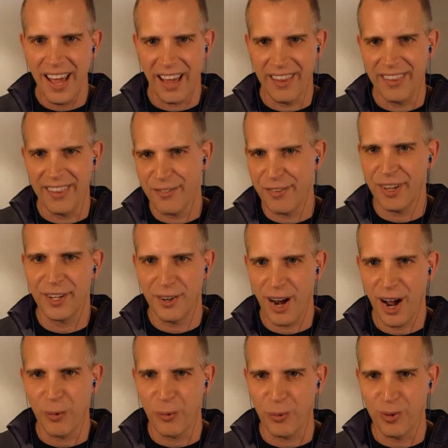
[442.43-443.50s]
and they figure
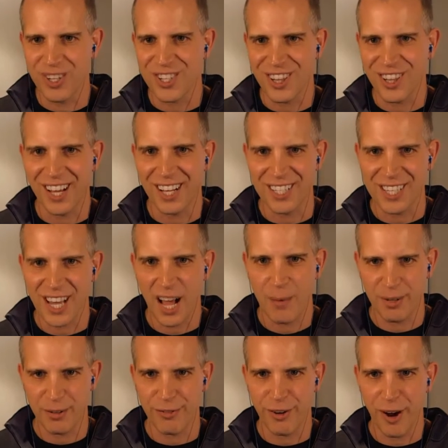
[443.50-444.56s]
out which leg it's
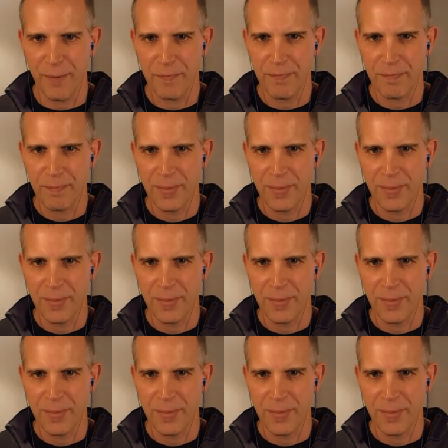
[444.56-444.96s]
coming from